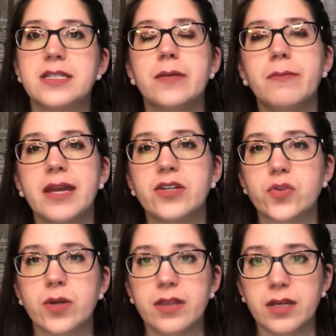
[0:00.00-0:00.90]
to make
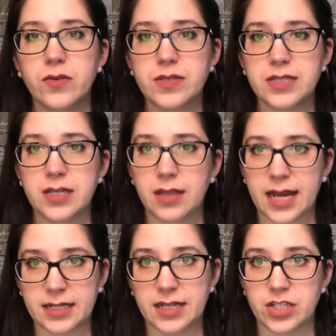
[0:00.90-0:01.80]
sure that you see a
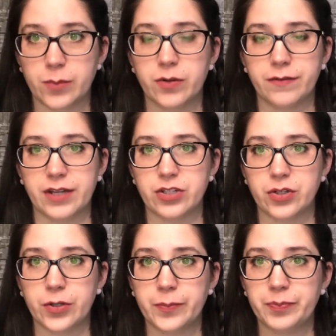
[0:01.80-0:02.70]
lactation professional.